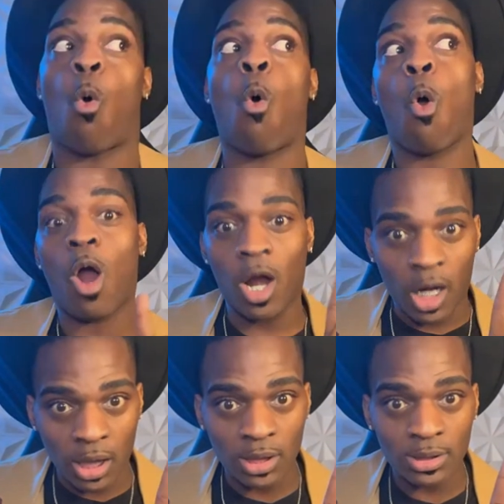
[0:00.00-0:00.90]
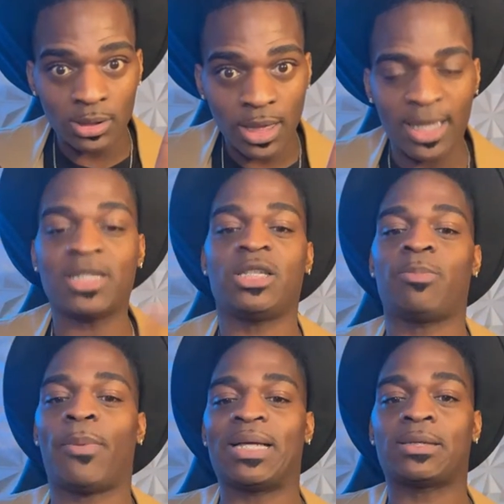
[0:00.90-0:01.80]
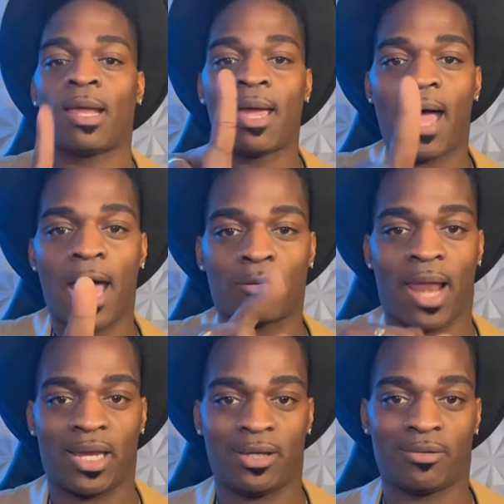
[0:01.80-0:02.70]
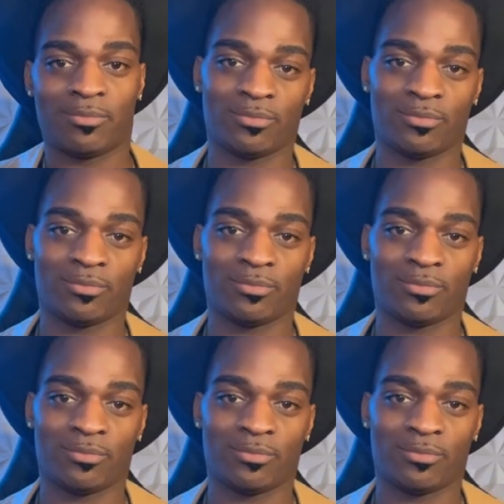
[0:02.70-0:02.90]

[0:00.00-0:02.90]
Or it can just be because I don't like you.